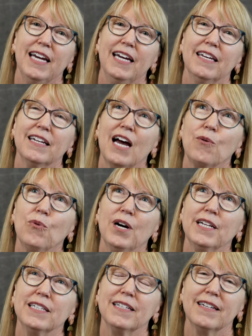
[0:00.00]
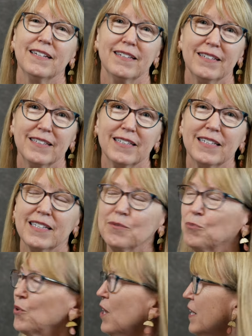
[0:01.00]
and I wanted
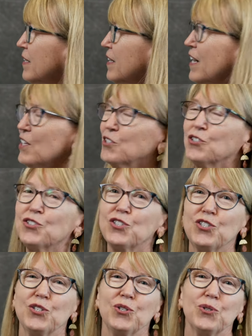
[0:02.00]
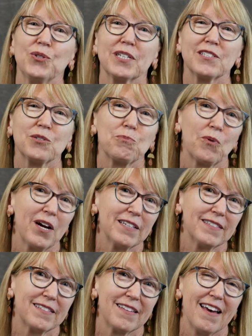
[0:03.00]
bright colors to
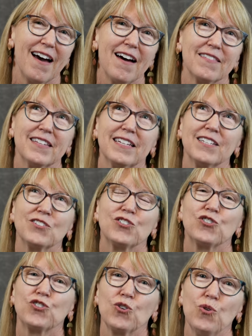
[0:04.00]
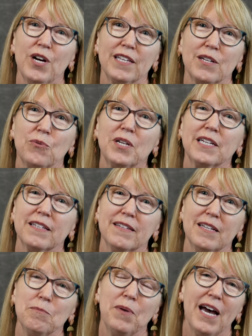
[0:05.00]
express that it's joy that we
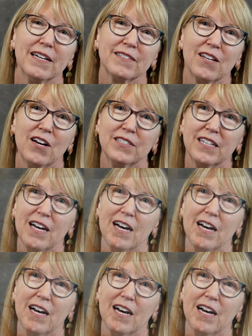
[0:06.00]
can then pass on to